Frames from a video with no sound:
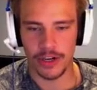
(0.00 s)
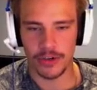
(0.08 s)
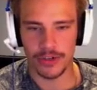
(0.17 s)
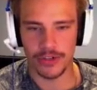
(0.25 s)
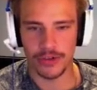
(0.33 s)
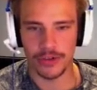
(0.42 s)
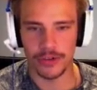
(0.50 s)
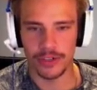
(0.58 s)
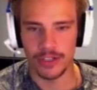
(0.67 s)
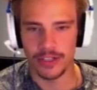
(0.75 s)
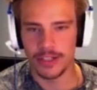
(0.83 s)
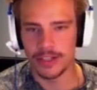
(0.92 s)
Coastal.
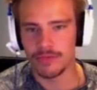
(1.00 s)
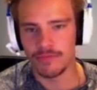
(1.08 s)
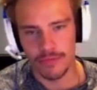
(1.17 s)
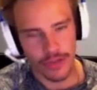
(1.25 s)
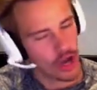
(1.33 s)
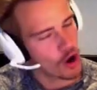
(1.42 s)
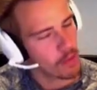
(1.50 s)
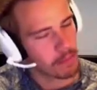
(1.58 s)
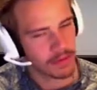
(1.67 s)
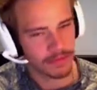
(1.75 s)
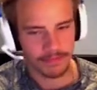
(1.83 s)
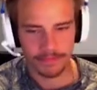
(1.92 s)

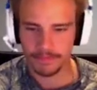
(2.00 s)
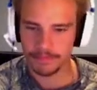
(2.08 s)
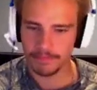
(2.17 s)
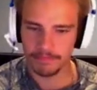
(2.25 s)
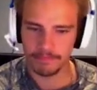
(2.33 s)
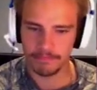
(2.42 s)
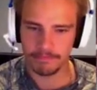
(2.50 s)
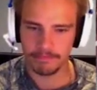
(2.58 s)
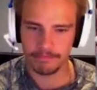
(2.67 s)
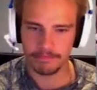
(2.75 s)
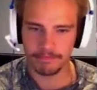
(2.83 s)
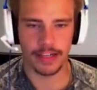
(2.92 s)
Nope.
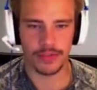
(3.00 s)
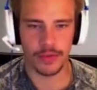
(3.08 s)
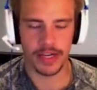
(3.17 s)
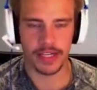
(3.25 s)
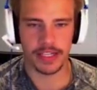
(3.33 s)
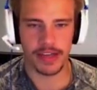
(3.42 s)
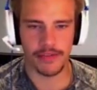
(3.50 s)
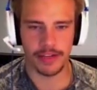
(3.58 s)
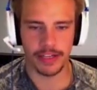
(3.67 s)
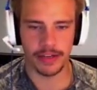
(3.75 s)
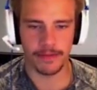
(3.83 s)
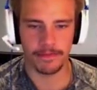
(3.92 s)
All right, twenty to
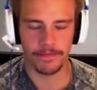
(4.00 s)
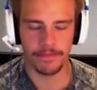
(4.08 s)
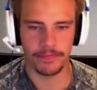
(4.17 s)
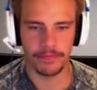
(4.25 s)
seven here.